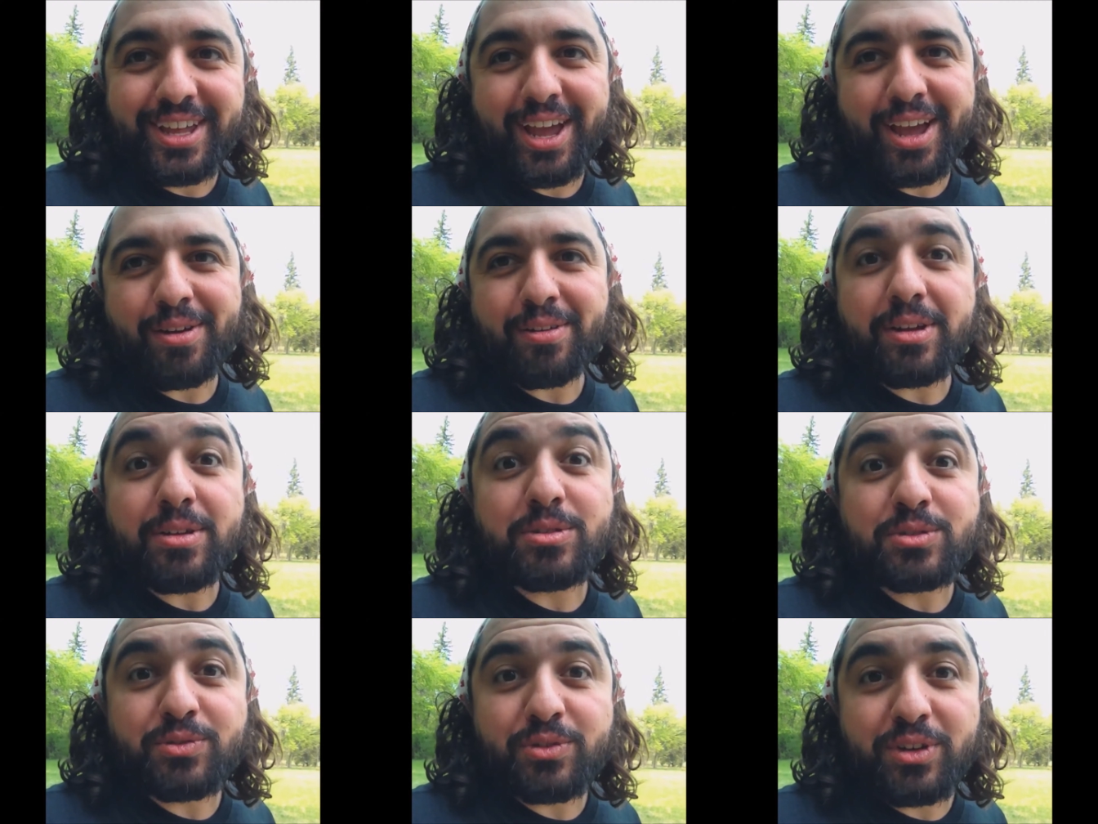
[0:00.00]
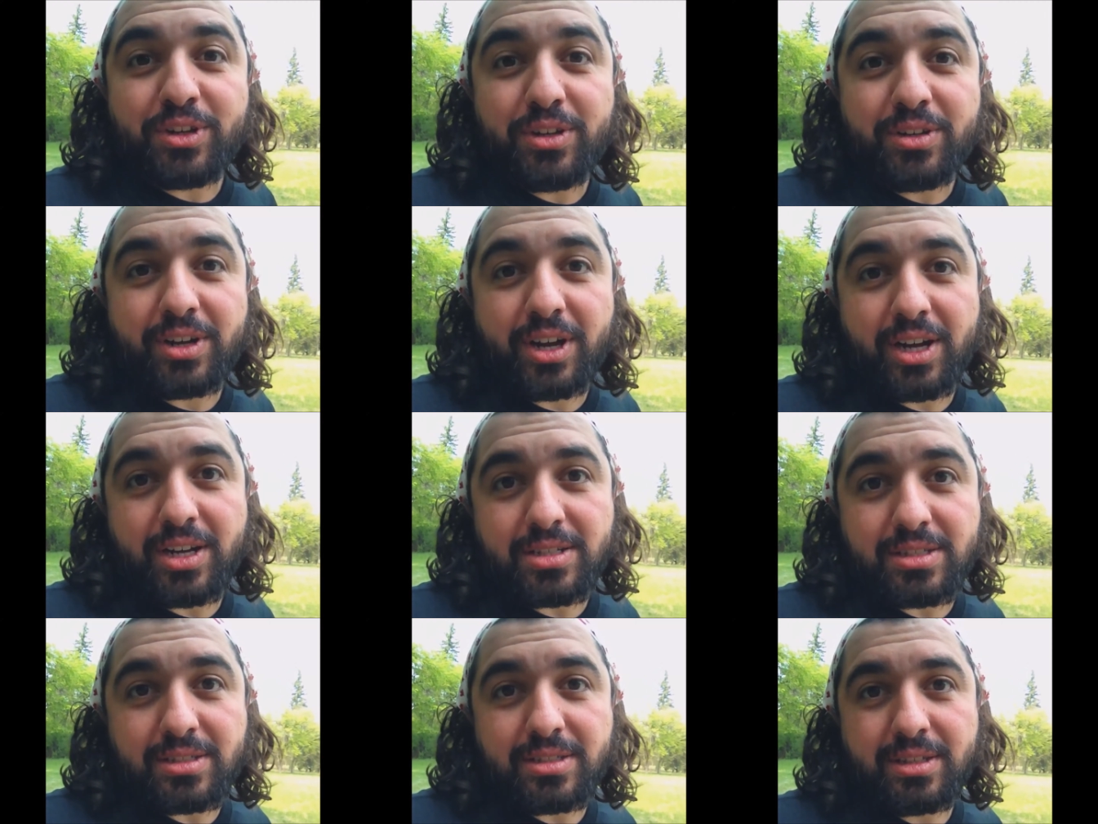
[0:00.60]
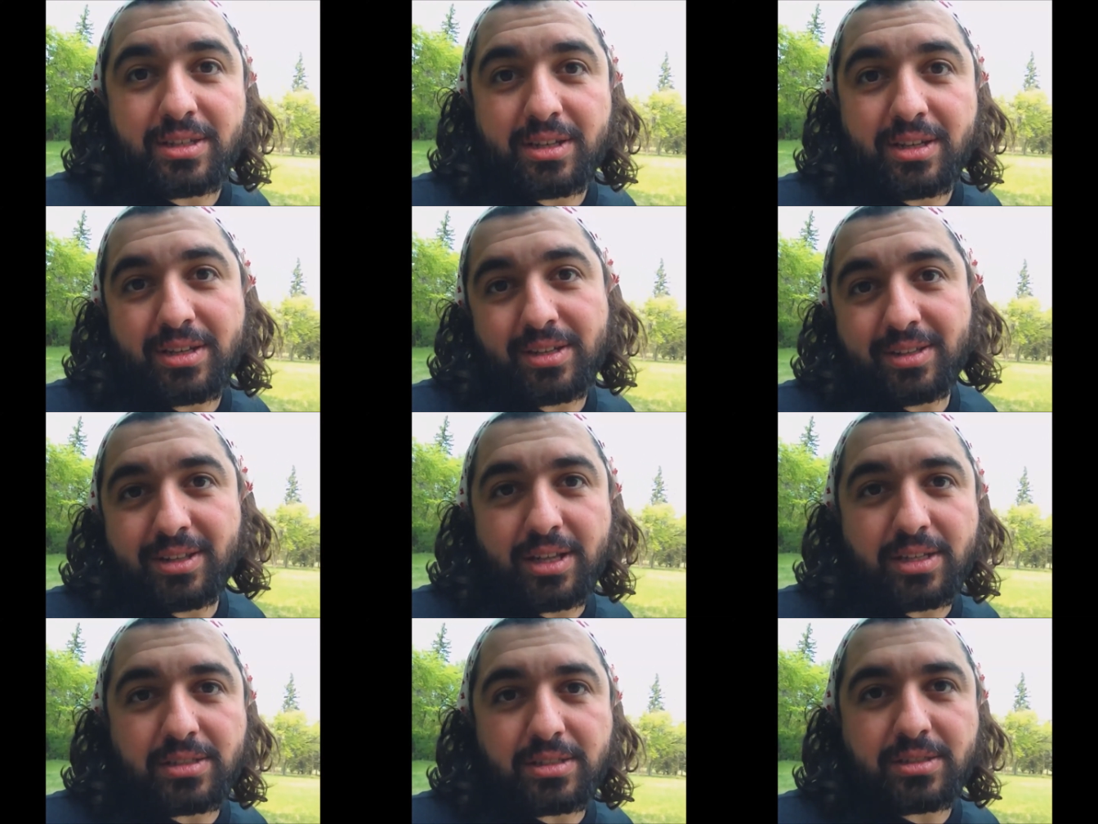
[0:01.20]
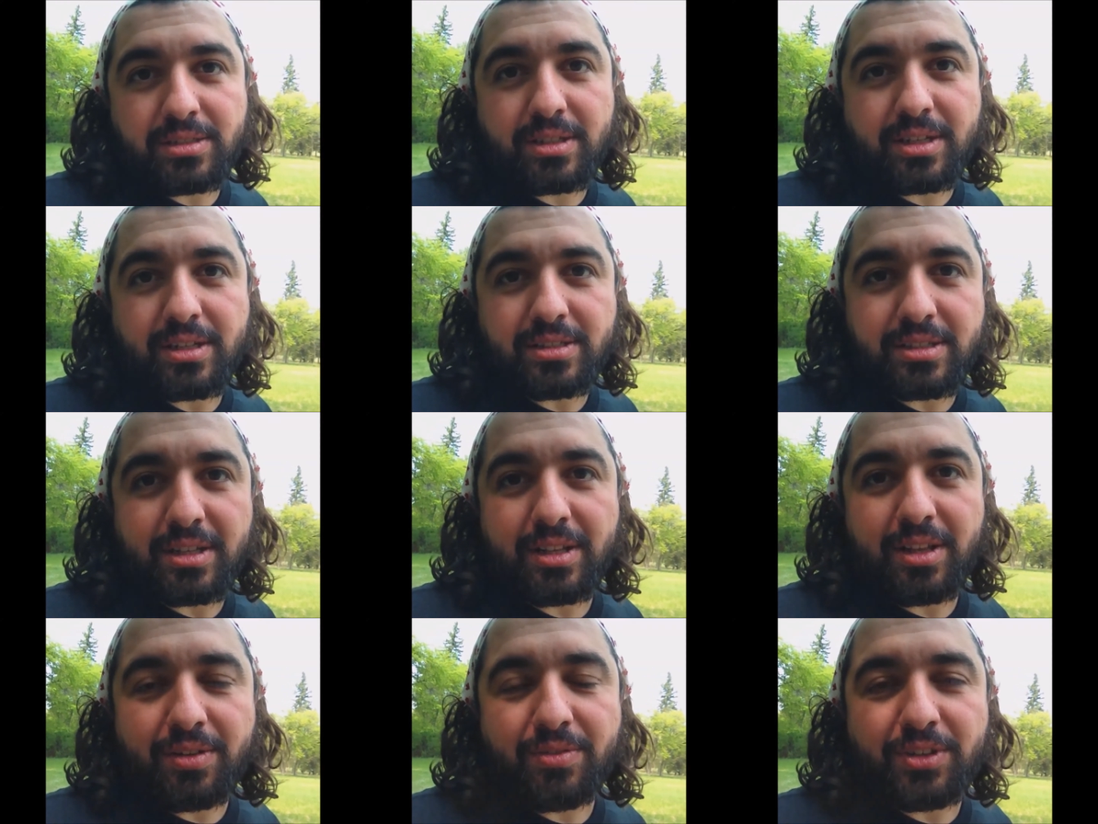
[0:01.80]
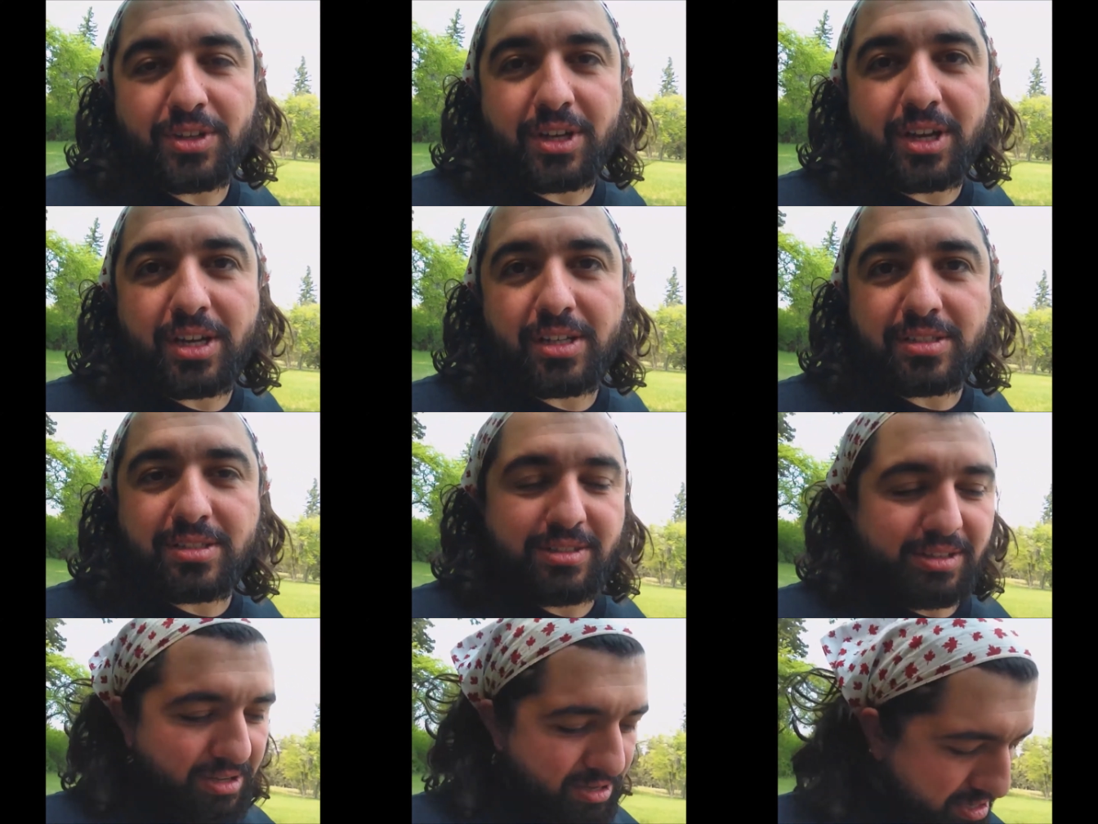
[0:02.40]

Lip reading: Yeah, it was for you guys. That's because I love you guys.